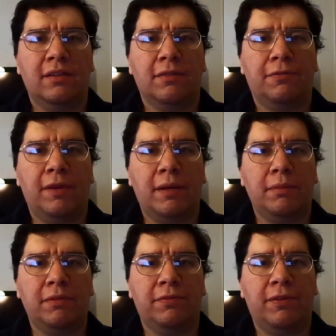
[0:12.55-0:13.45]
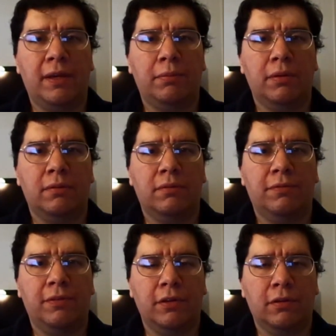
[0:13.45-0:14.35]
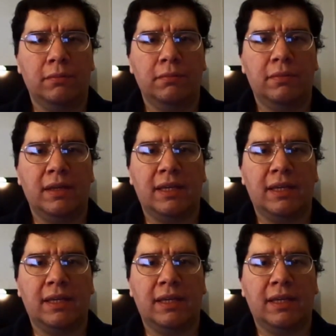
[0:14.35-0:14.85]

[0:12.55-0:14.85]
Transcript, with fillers: It's a family favorite film